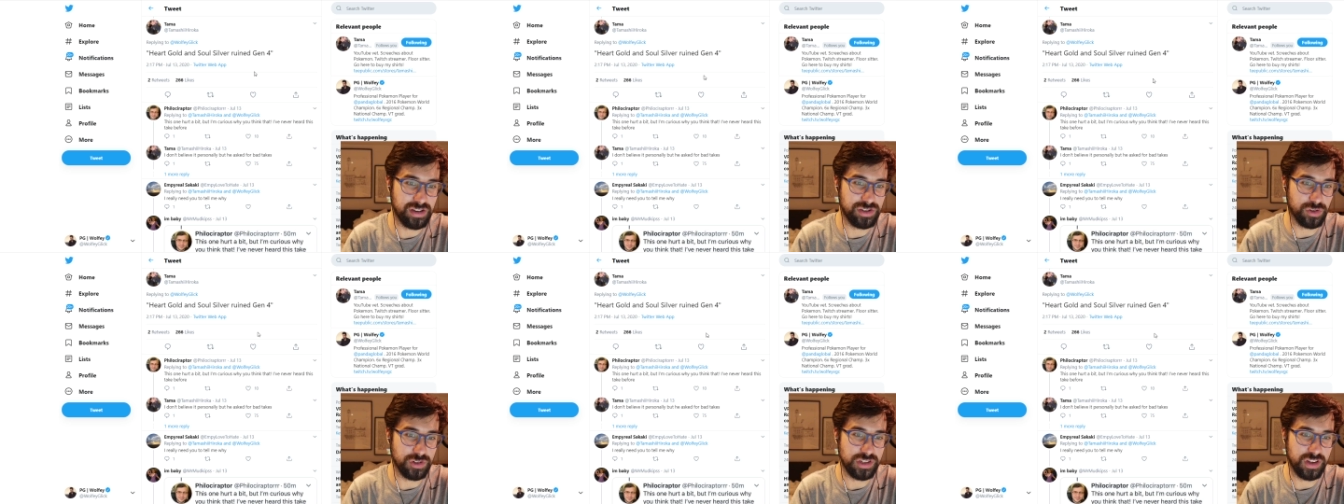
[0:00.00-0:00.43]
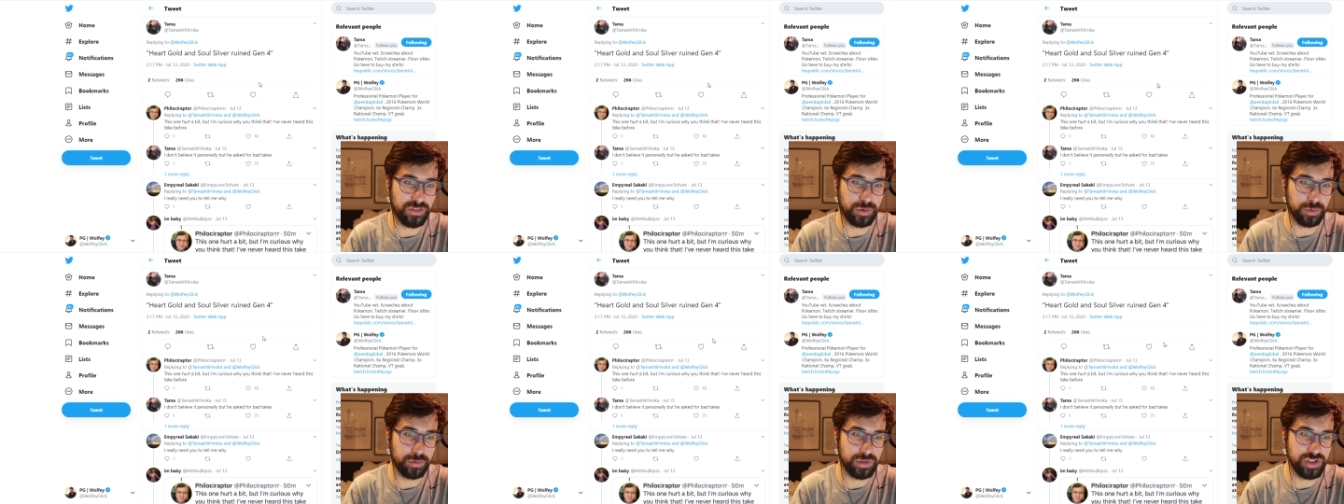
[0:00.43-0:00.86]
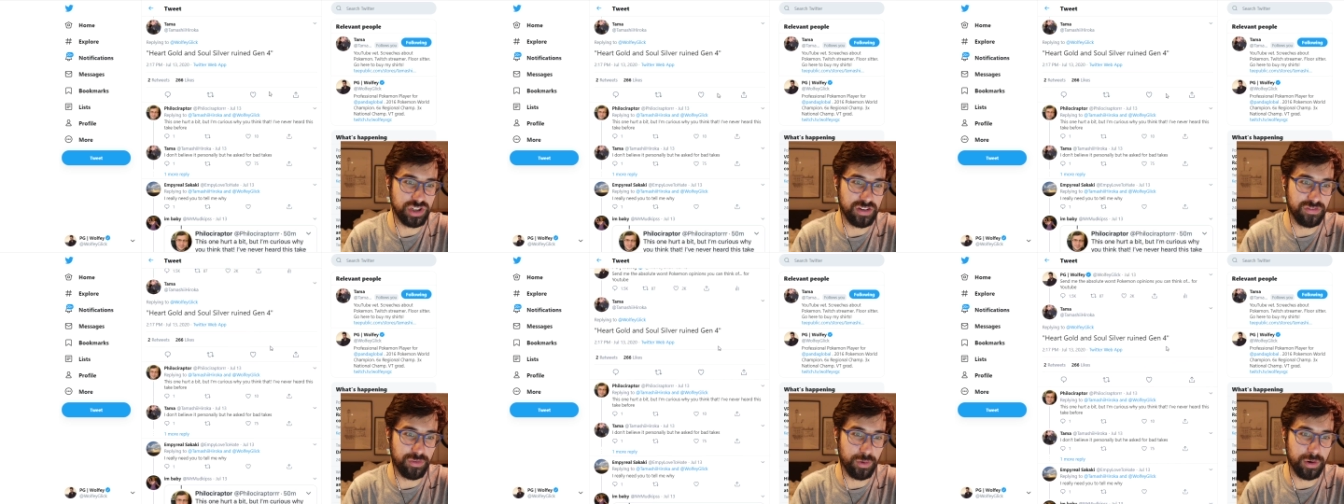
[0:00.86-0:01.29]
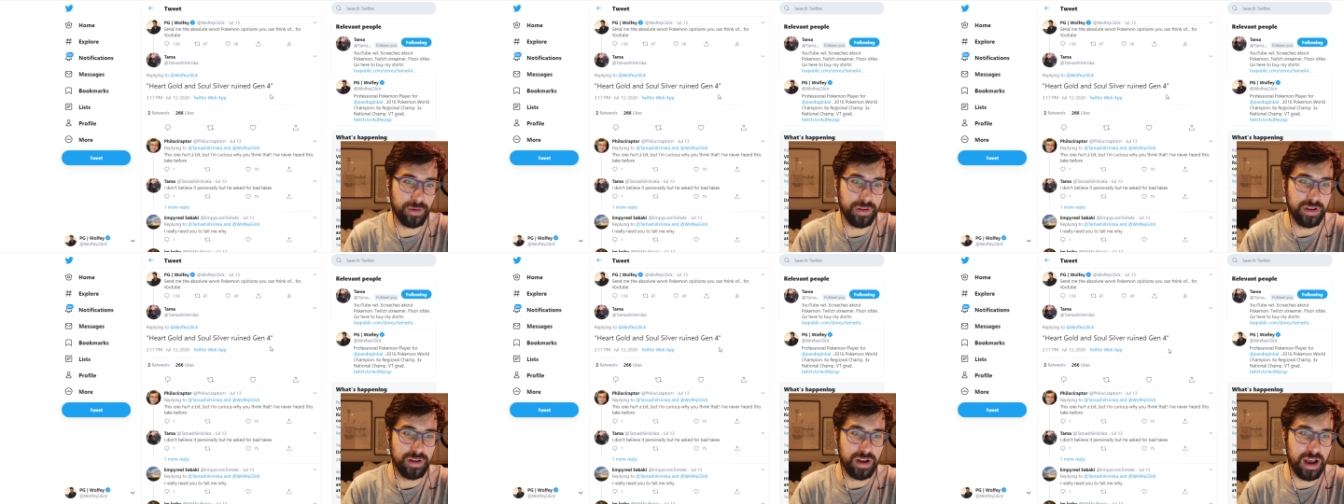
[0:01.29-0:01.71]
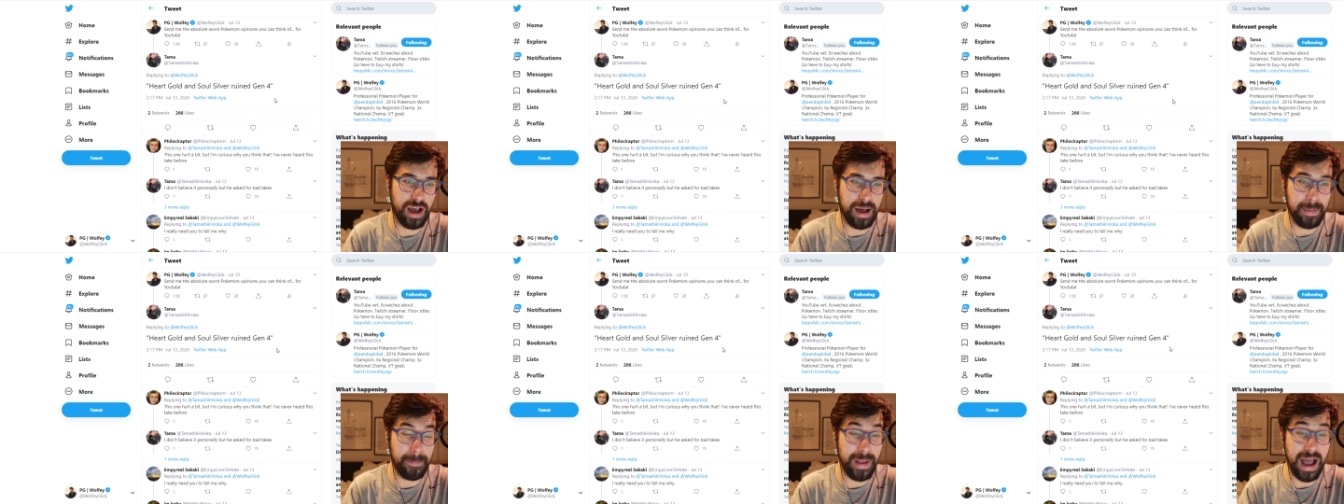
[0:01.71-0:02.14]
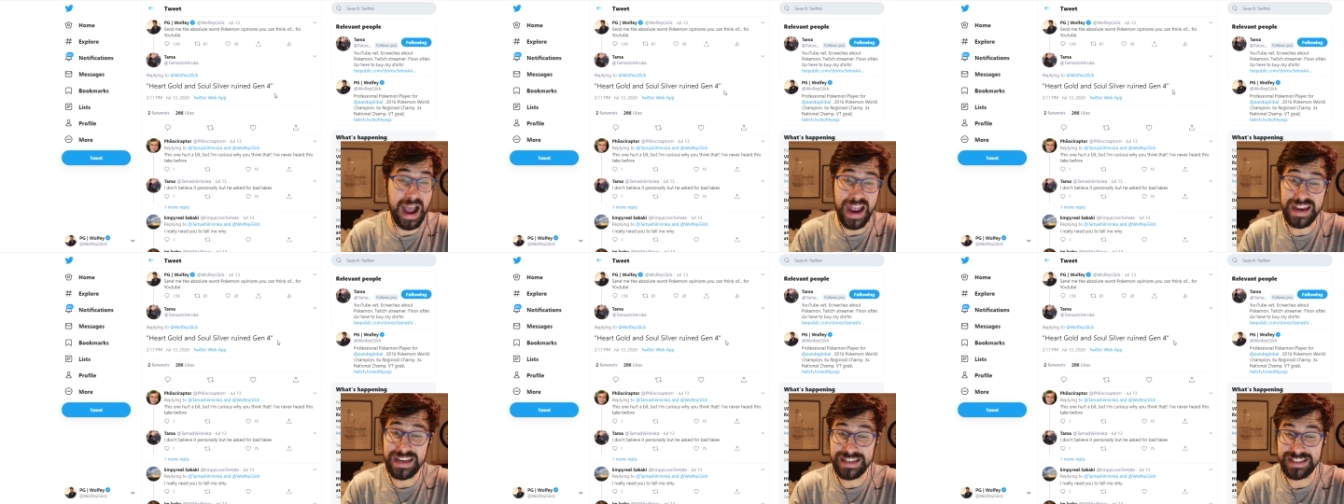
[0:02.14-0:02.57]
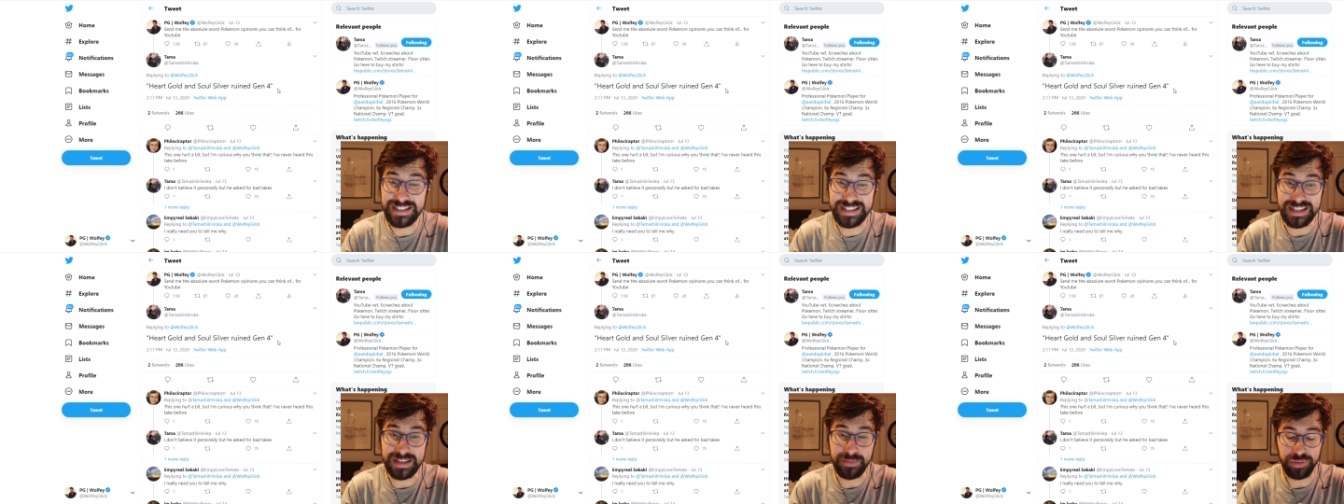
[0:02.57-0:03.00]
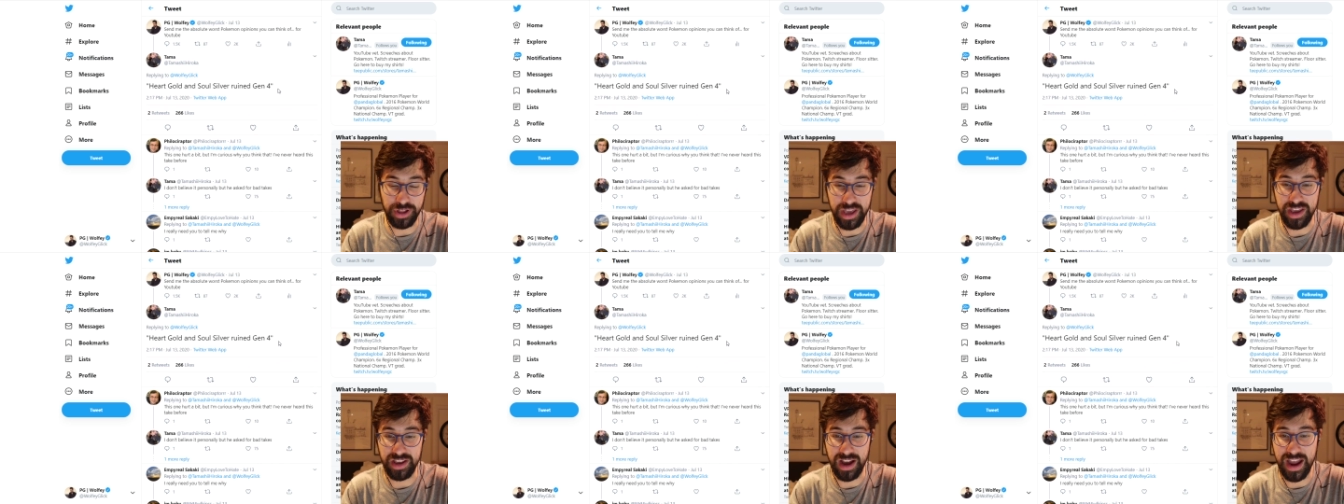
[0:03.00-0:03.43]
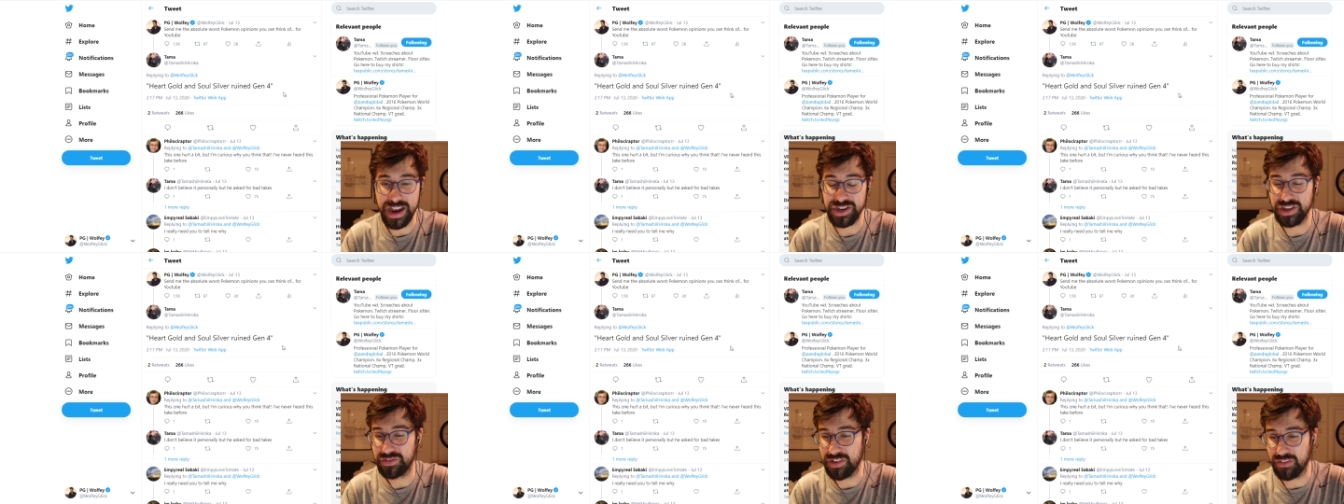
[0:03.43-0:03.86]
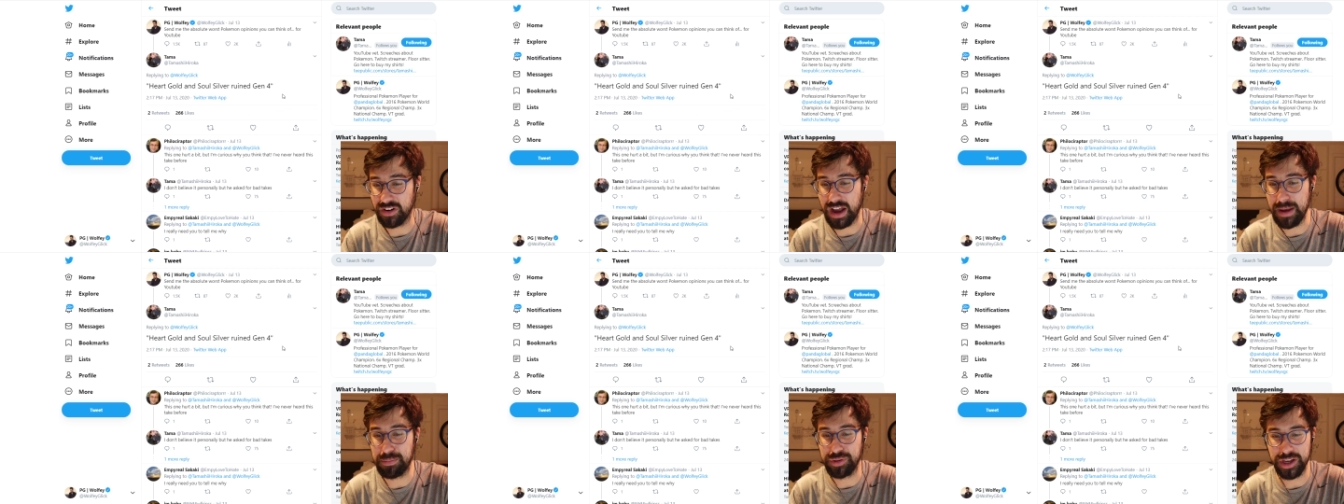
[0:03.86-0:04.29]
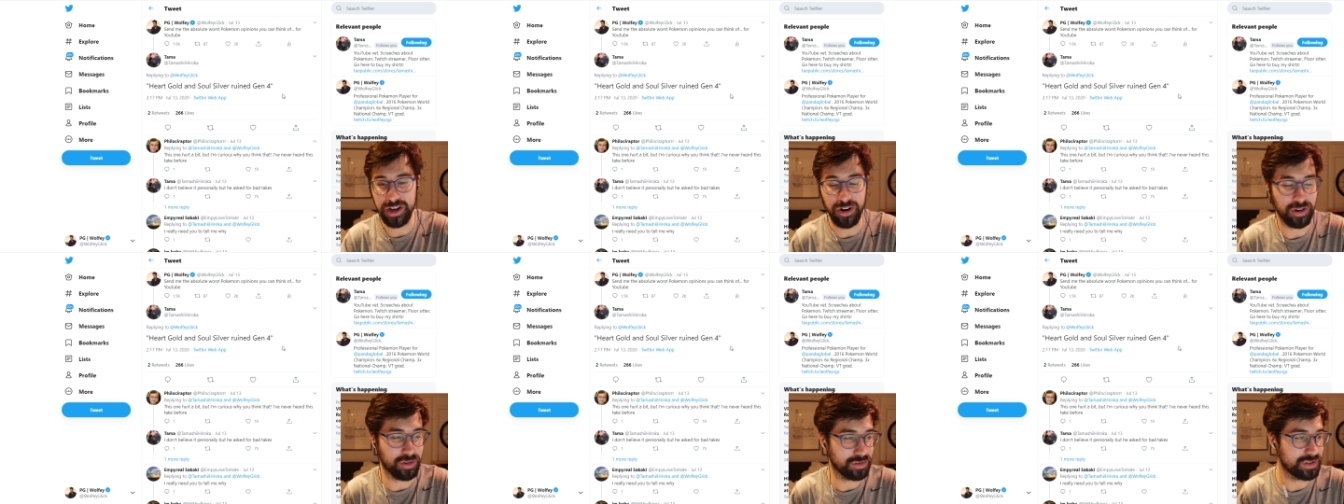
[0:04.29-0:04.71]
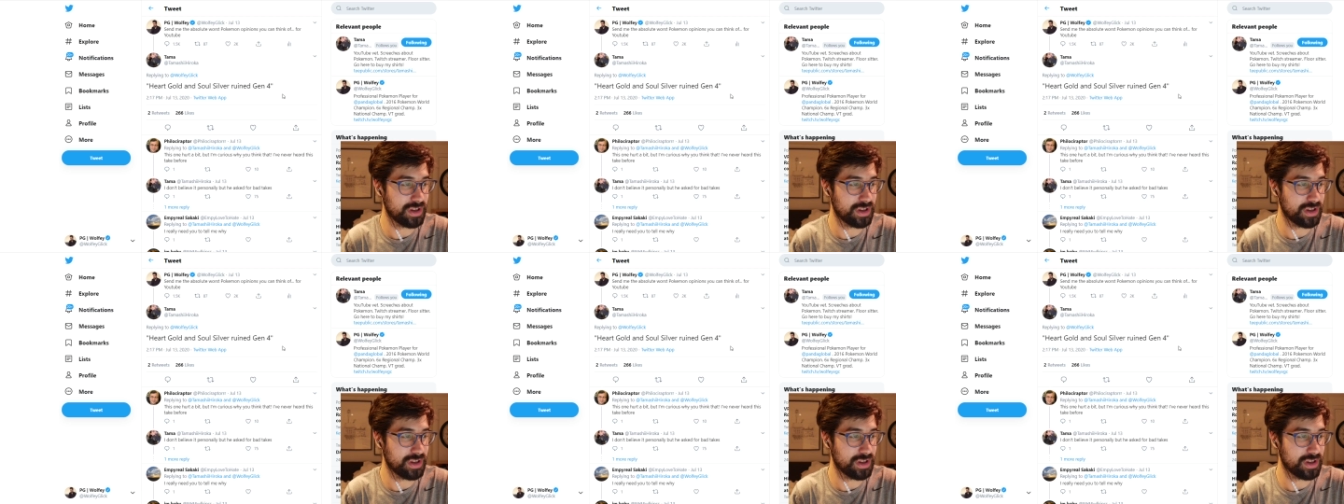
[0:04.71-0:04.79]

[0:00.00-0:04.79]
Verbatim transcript: Soul Silver ruin Gen 4. Um, I didn't play. I actually have never. I played Heart Gold.